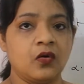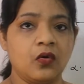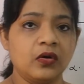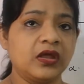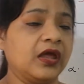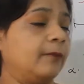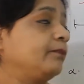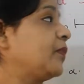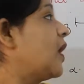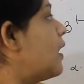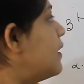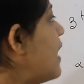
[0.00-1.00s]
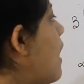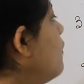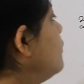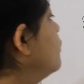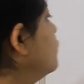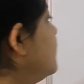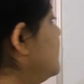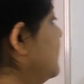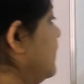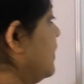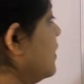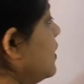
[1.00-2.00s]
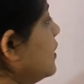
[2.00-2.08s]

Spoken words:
Okay, now you see